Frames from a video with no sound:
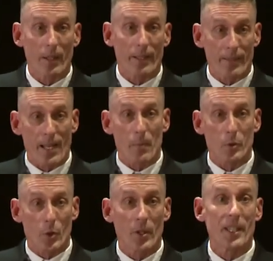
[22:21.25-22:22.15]
get the
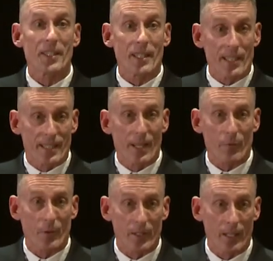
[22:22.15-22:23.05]
opportunity to see
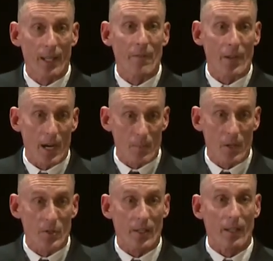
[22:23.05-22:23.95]
different
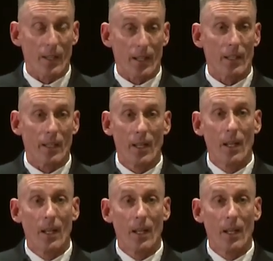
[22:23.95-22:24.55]
environments and, and